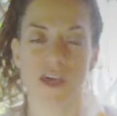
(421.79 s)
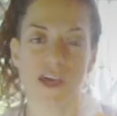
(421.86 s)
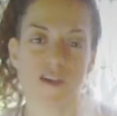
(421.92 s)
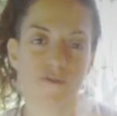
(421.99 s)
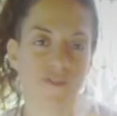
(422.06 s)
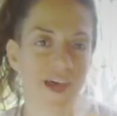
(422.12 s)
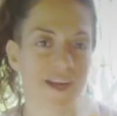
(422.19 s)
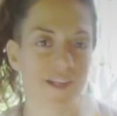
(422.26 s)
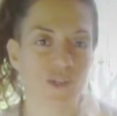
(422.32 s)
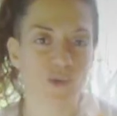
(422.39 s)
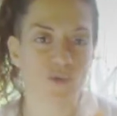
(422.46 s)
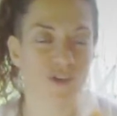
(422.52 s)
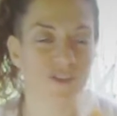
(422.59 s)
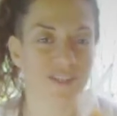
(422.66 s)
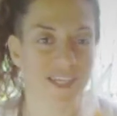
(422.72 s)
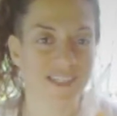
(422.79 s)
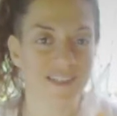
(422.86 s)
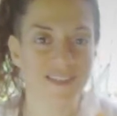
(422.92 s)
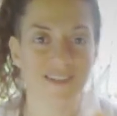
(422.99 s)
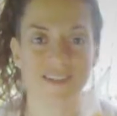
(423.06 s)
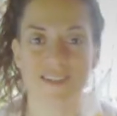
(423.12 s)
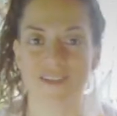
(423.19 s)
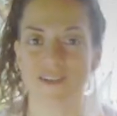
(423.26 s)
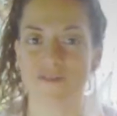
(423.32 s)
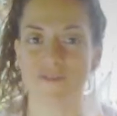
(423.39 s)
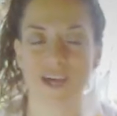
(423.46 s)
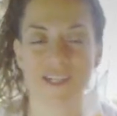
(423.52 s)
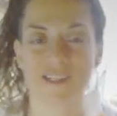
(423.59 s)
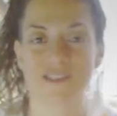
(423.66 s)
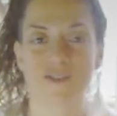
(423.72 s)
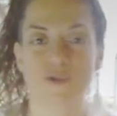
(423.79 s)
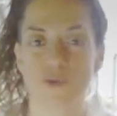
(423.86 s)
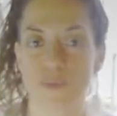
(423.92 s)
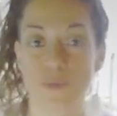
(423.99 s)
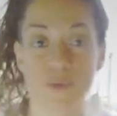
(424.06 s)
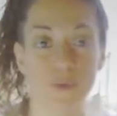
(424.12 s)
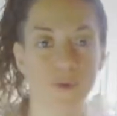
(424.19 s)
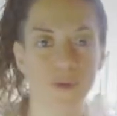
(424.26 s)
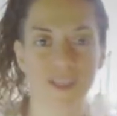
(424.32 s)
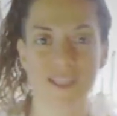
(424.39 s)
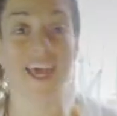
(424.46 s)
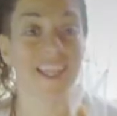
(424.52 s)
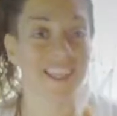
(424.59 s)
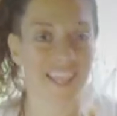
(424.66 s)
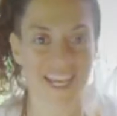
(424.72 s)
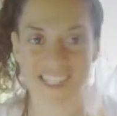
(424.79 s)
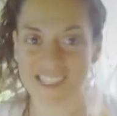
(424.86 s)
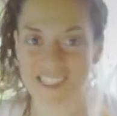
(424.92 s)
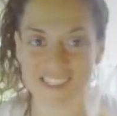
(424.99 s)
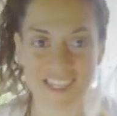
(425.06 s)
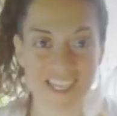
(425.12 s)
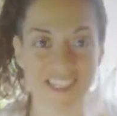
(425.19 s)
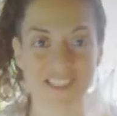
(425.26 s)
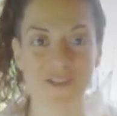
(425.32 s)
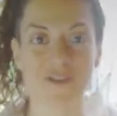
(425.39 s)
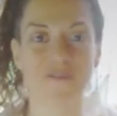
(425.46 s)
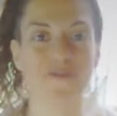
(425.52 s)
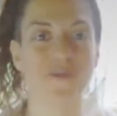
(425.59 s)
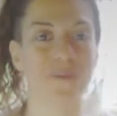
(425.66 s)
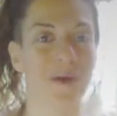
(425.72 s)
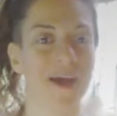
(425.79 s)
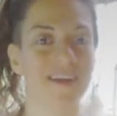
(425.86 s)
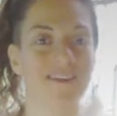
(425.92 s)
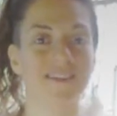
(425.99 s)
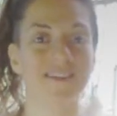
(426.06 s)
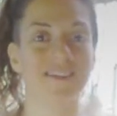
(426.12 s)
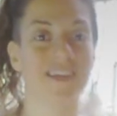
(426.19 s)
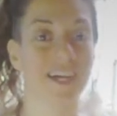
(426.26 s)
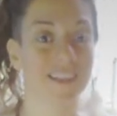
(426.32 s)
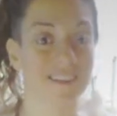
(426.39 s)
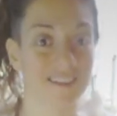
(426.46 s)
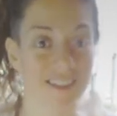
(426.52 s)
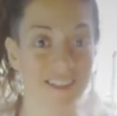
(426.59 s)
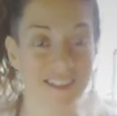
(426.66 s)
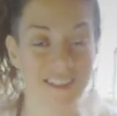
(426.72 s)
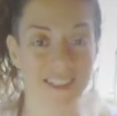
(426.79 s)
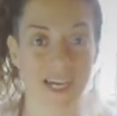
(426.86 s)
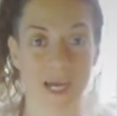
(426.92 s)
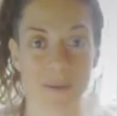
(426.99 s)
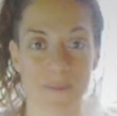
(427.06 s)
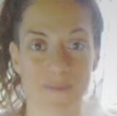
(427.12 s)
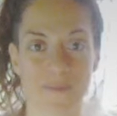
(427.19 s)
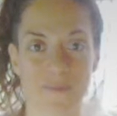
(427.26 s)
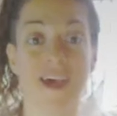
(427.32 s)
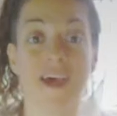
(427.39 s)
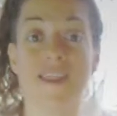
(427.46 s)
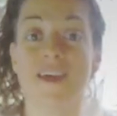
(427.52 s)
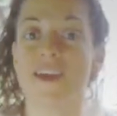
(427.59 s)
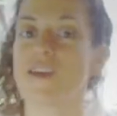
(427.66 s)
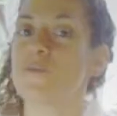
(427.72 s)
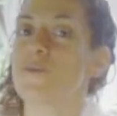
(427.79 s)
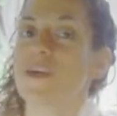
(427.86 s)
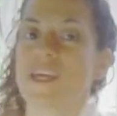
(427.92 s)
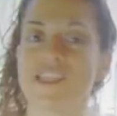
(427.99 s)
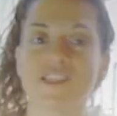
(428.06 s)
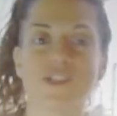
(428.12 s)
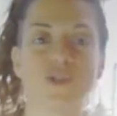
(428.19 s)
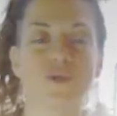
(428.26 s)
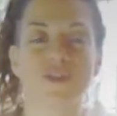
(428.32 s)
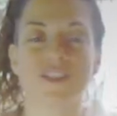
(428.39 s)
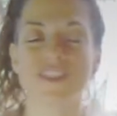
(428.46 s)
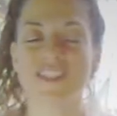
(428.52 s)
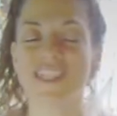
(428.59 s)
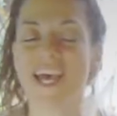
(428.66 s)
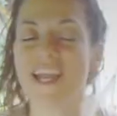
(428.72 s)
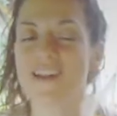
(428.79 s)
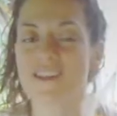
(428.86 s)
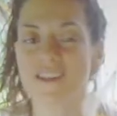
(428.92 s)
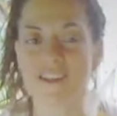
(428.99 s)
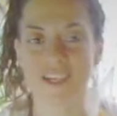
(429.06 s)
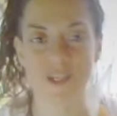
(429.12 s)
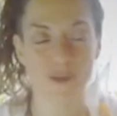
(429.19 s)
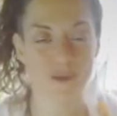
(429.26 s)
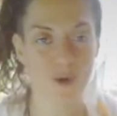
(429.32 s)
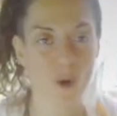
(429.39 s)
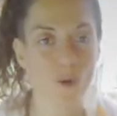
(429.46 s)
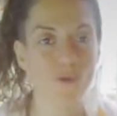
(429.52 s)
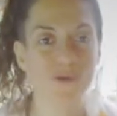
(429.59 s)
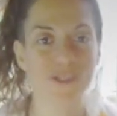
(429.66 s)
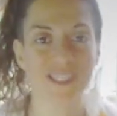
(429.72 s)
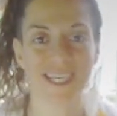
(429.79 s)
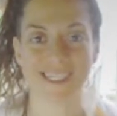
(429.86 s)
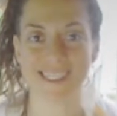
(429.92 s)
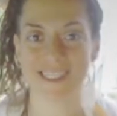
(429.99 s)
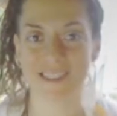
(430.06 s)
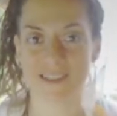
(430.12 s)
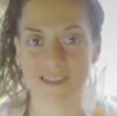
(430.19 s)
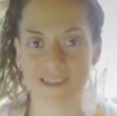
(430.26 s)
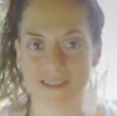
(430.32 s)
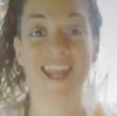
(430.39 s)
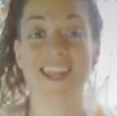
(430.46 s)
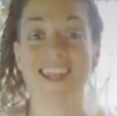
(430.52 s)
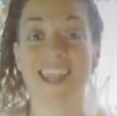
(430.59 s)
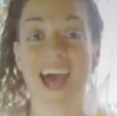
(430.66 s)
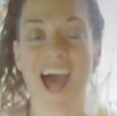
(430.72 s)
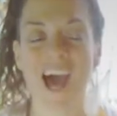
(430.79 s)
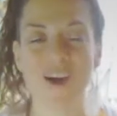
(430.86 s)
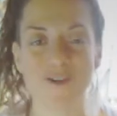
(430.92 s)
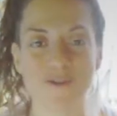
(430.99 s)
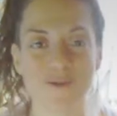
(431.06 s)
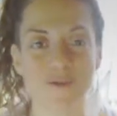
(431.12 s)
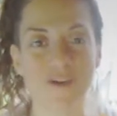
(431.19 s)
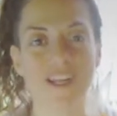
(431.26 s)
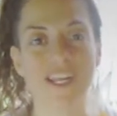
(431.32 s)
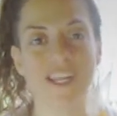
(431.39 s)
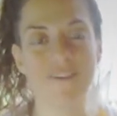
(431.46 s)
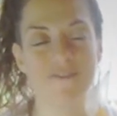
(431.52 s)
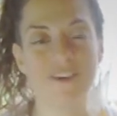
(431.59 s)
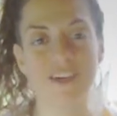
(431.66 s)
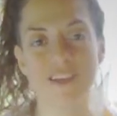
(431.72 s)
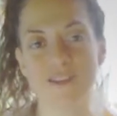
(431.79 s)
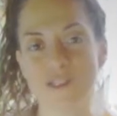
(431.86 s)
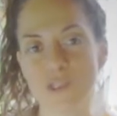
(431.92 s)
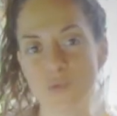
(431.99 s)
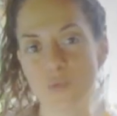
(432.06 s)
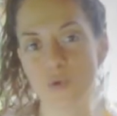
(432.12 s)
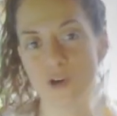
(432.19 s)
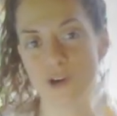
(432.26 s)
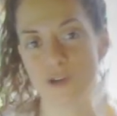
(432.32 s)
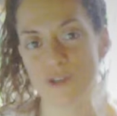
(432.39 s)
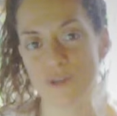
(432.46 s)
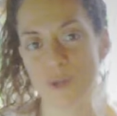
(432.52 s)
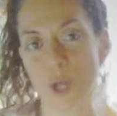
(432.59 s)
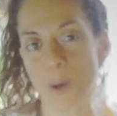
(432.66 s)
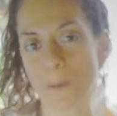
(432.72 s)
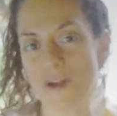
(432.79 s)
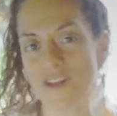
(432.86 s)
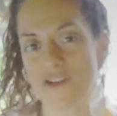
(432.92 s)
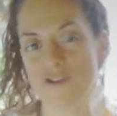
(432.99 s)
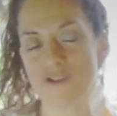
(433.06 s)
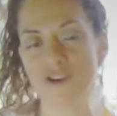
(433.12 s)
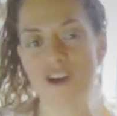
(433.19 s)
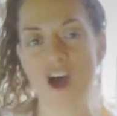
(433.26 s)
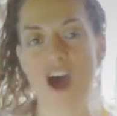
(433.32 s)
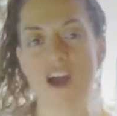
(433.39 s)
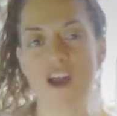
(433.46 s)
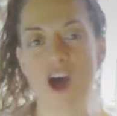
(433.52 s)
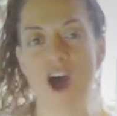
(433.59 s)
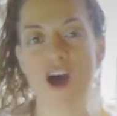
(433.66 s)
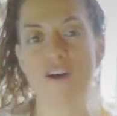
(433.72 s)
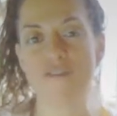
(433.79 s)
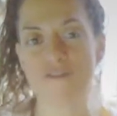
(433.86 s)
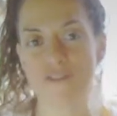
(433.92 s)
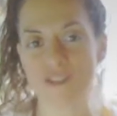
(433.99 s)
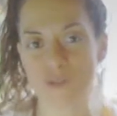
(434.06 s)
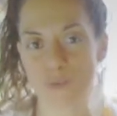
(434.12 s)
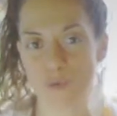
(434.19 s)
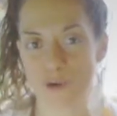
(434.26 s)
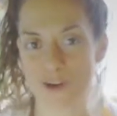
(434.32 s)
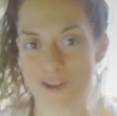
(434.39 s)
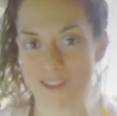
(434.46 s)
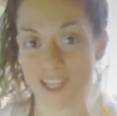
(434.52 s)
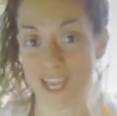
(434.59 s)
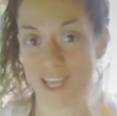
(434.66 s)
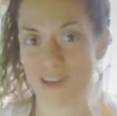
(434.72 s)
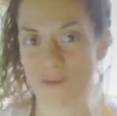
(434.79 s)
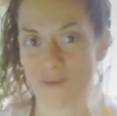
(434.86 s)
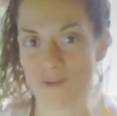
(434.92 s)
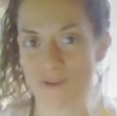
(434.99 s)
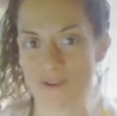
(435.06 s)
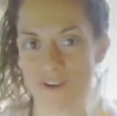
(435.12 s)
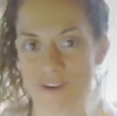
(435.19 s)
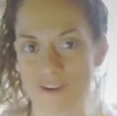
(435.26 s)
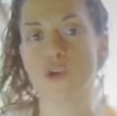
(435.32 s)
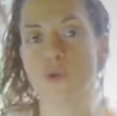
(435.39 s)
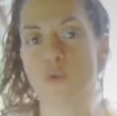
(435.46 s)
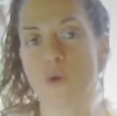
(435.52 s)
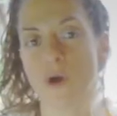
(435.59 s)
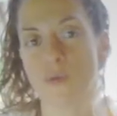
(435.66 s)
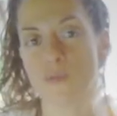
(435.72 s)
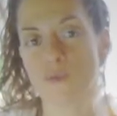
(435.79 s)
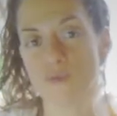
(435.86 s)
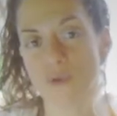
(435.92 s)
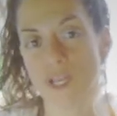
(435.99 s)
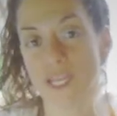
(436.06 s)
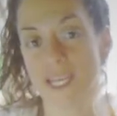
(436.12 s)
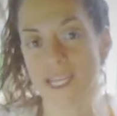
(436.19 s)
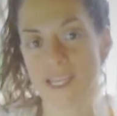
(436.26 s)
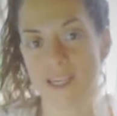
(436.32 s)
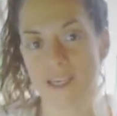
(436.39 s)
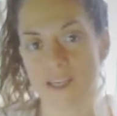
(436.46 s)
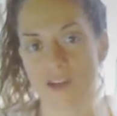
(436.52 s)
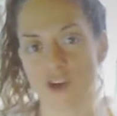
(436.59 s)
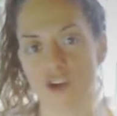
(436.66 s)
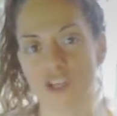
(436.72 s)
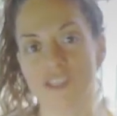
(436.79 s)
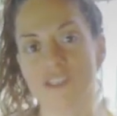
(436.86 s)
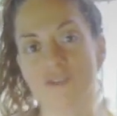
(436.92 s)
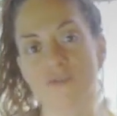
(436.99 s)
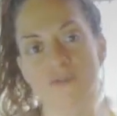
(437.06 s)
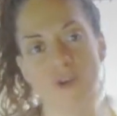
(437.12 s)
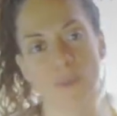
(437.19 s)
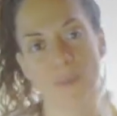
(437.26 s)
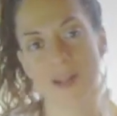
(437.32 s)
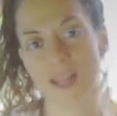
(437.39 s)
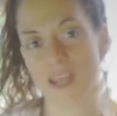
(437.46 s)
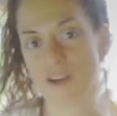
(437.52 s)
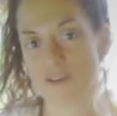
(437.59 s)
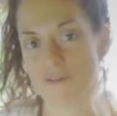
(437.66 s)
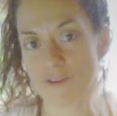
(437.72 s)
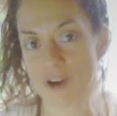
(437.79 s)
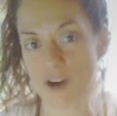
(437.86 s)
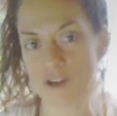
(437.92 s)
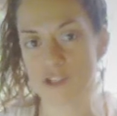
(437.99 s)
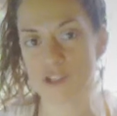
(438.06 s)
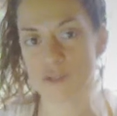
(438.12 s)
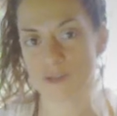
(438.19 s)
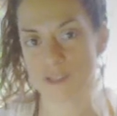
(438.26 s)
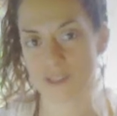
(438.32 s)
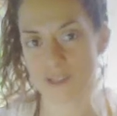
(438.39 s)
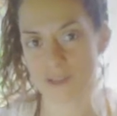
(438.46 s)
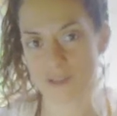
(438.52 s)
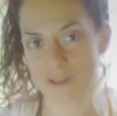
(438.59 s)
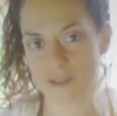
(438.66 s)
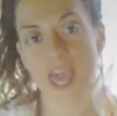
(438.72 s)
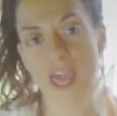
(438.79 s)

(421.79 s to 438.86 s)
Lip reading: If that is your destiny, if that's your pull, and that's the destiny of humanity at this time, then it begins to settle in those densities. Now you're living in this world, but you're not of this world anymore. You are reading it on a different plane of consciousness.